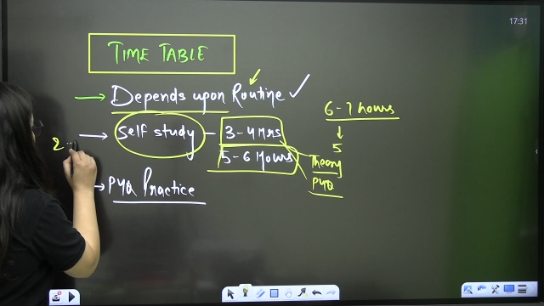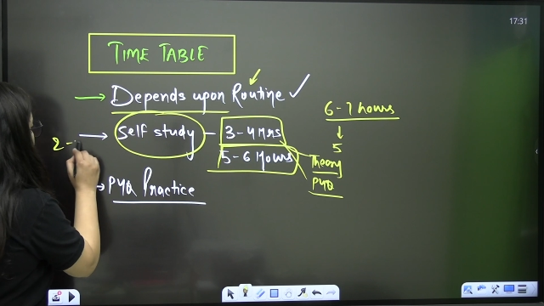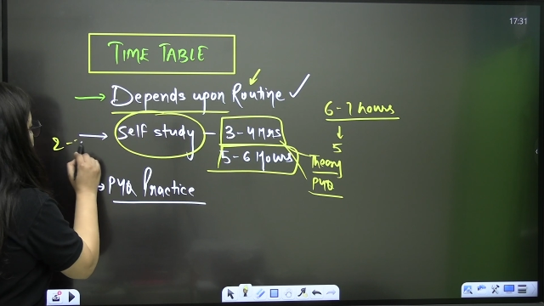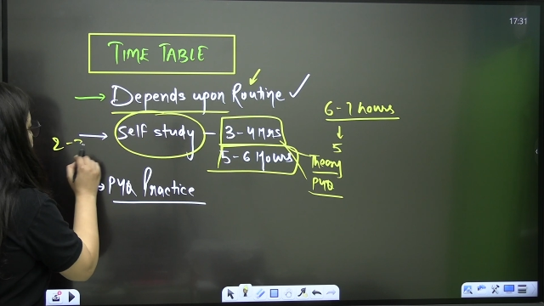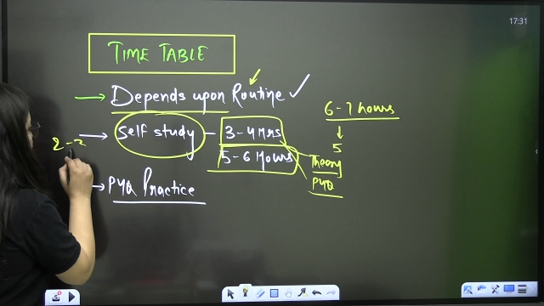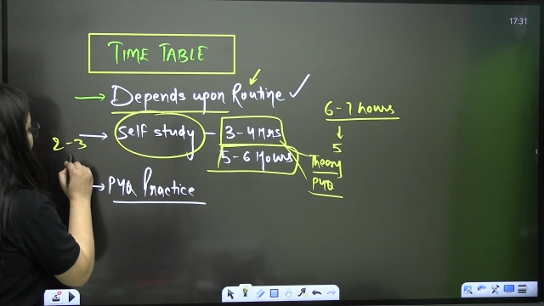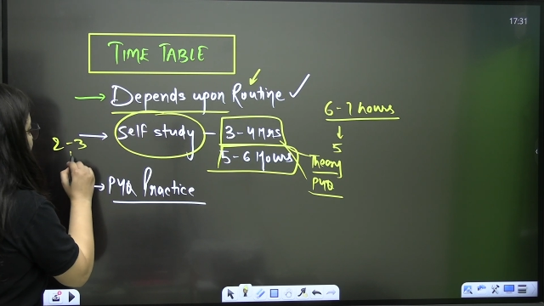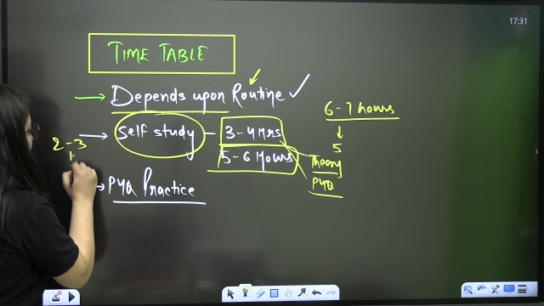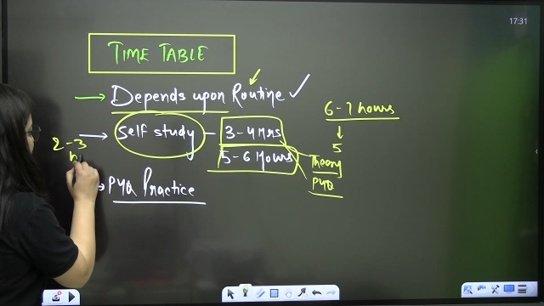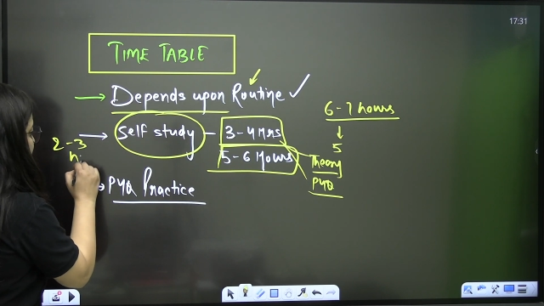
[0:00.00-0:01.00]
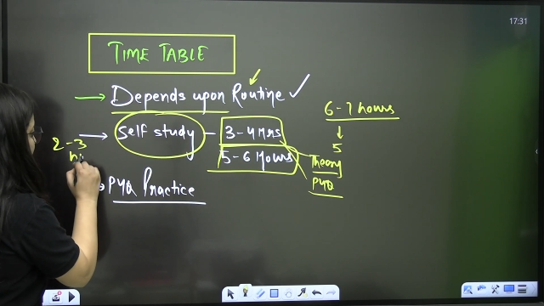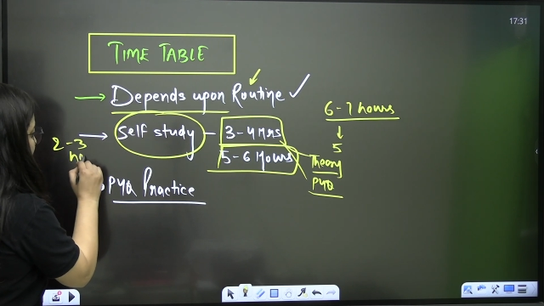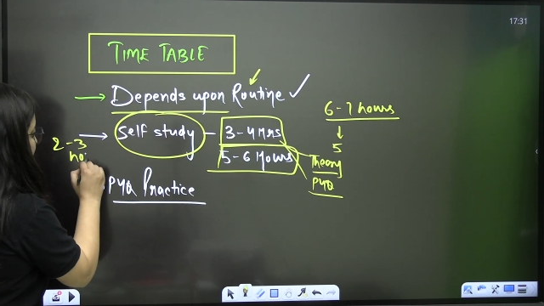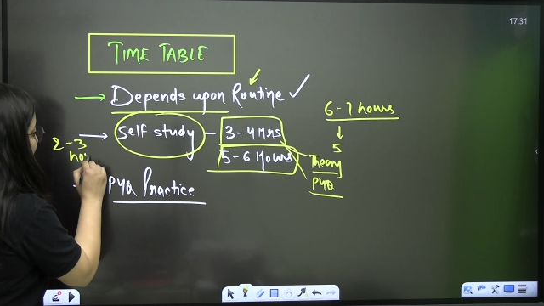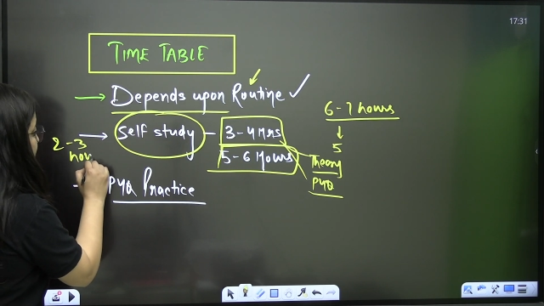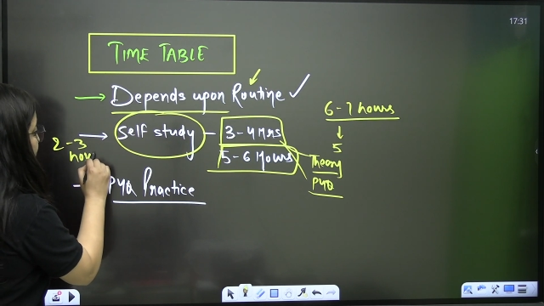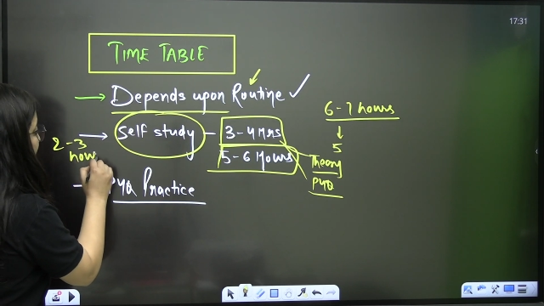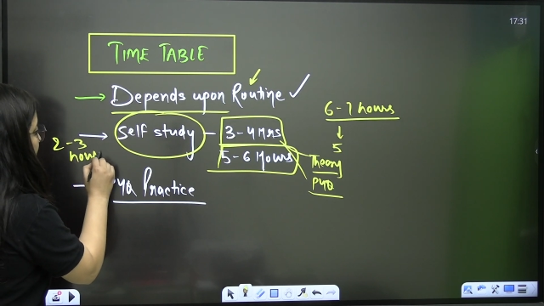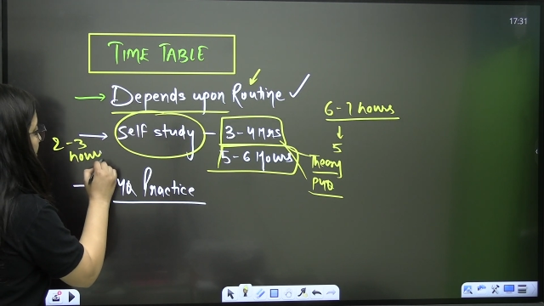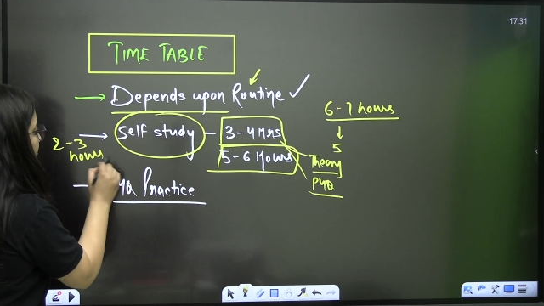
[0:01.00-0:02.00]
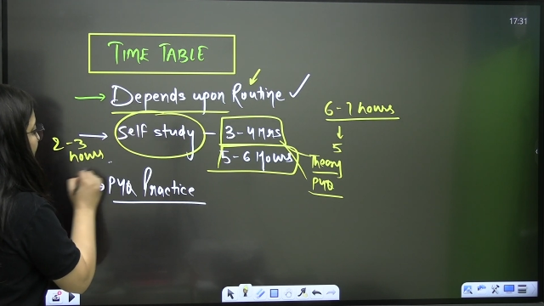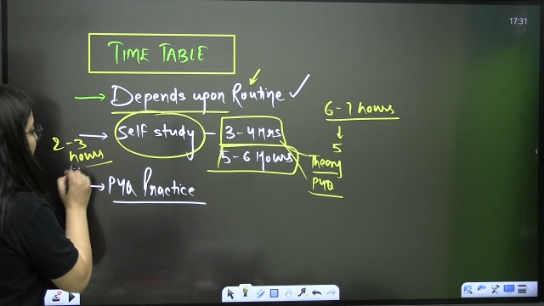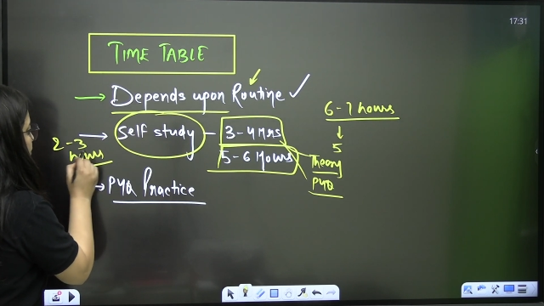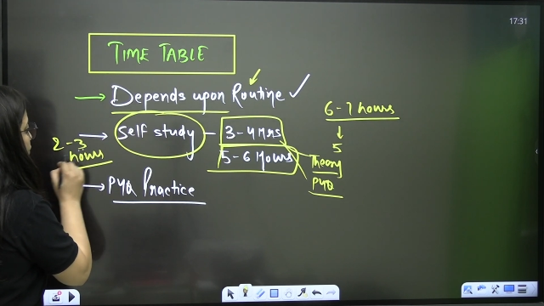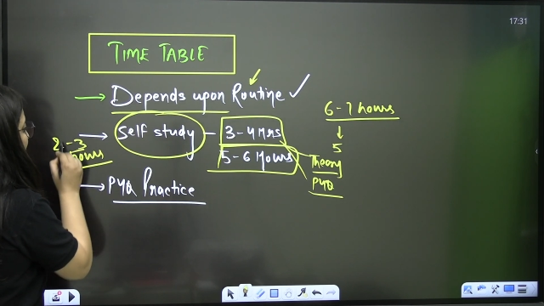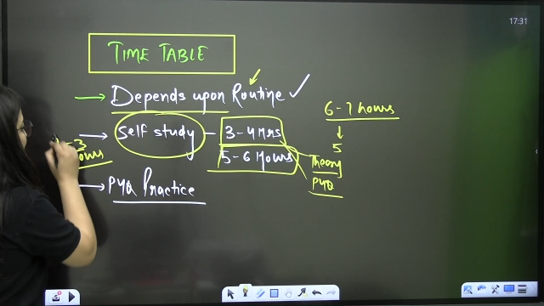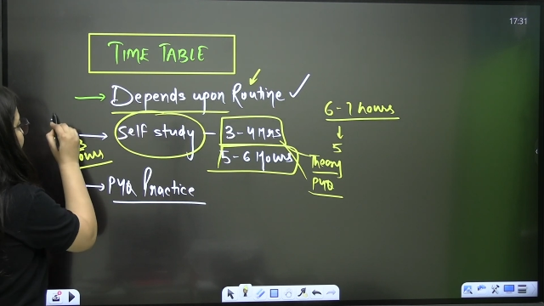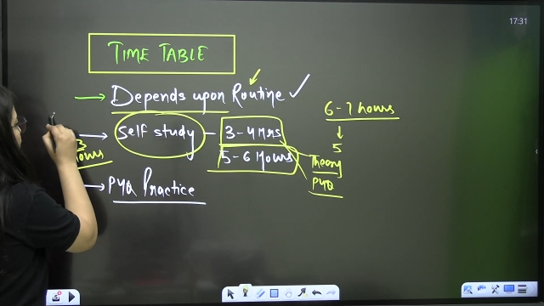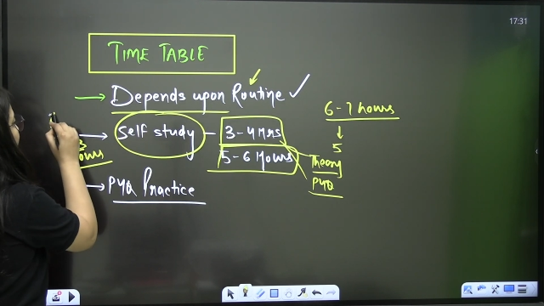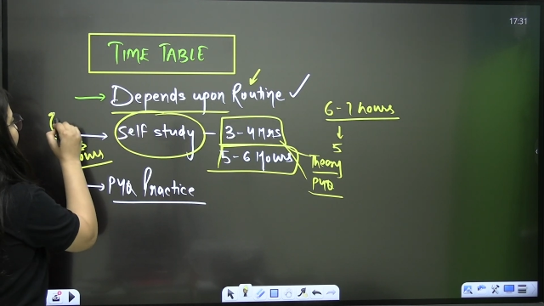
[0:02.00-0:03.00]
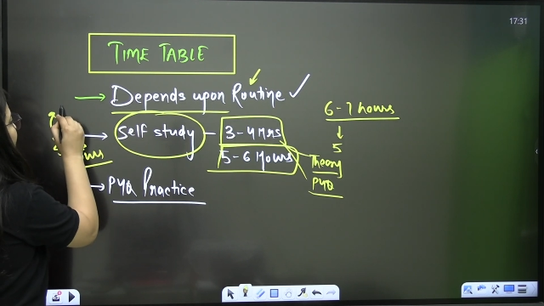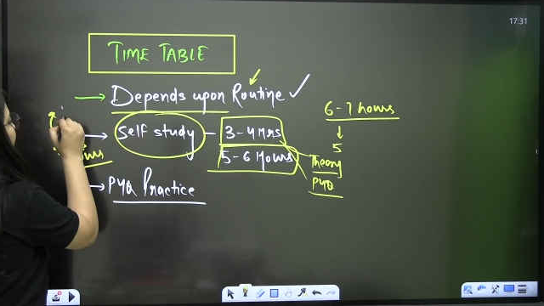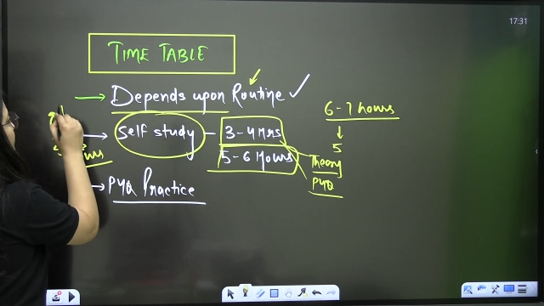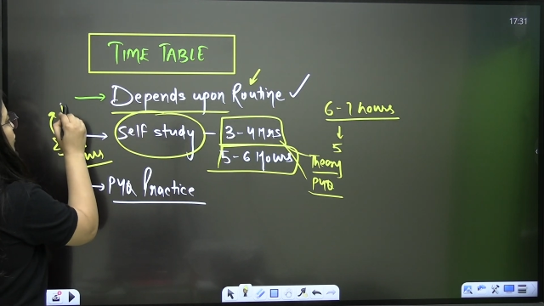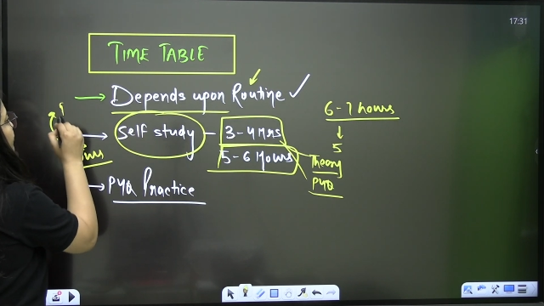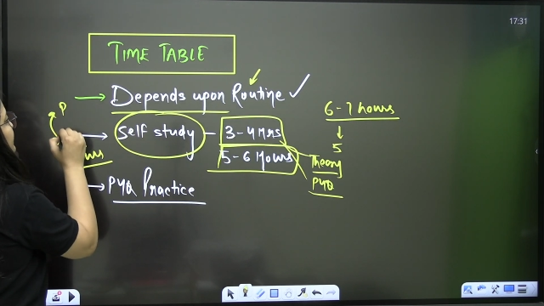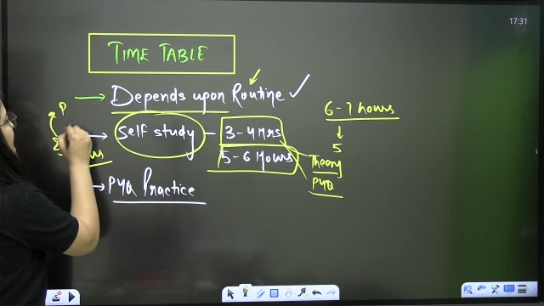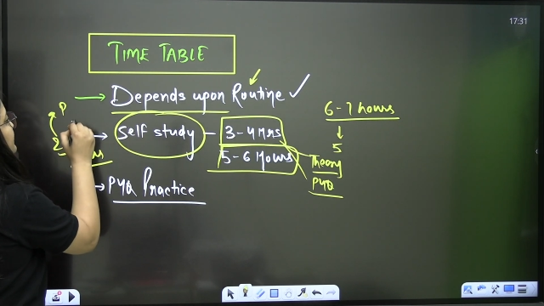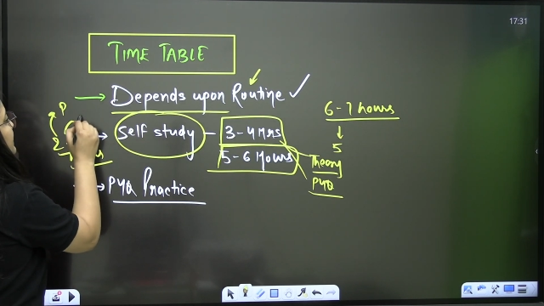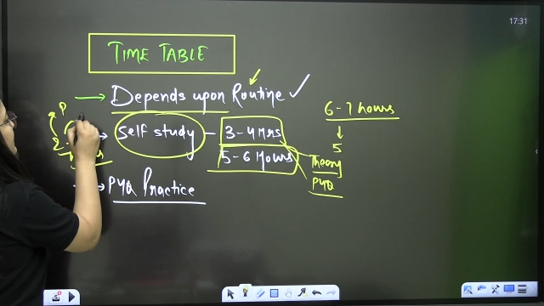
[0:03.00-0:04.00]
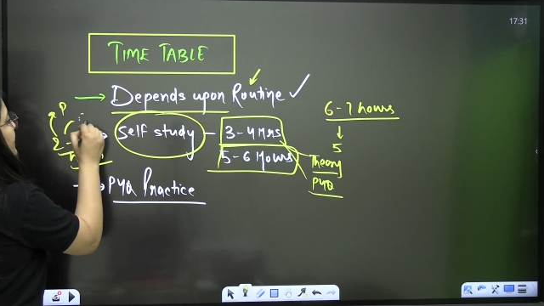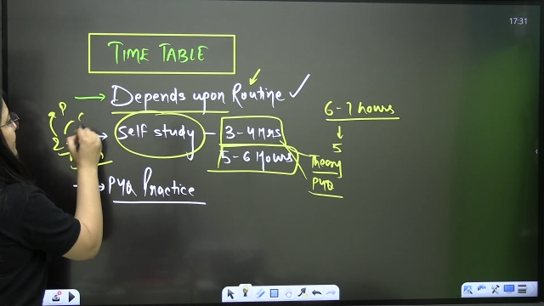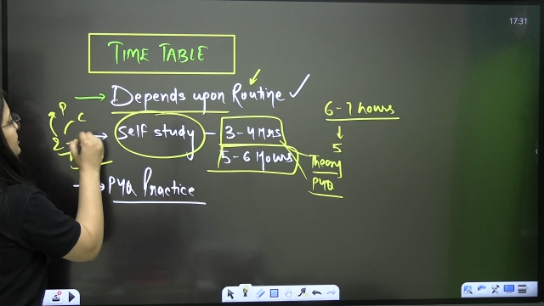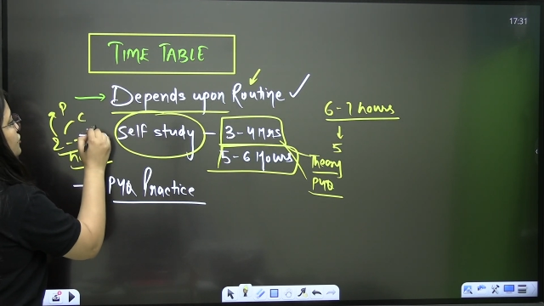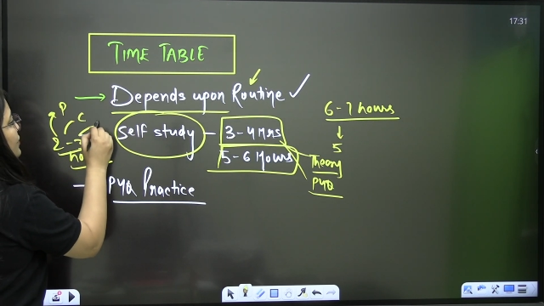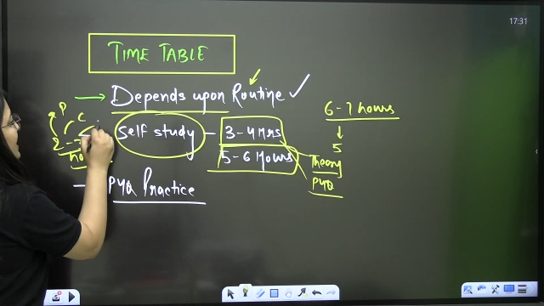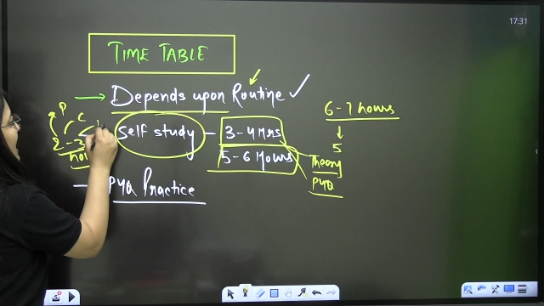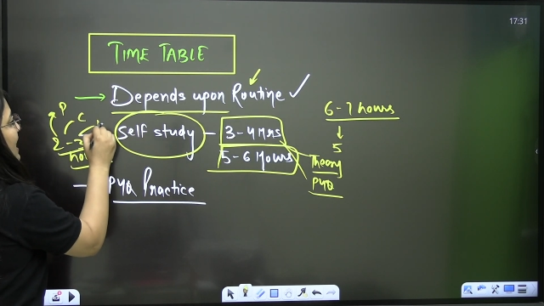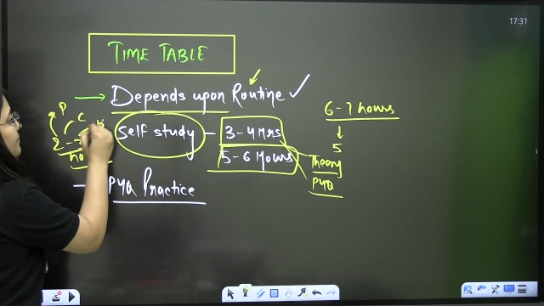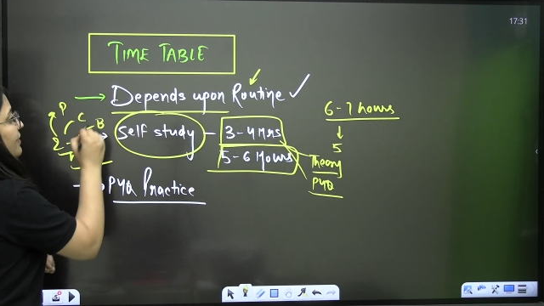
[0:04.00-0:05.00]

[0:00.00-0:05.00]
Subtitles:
Nobody's mouth can be seen.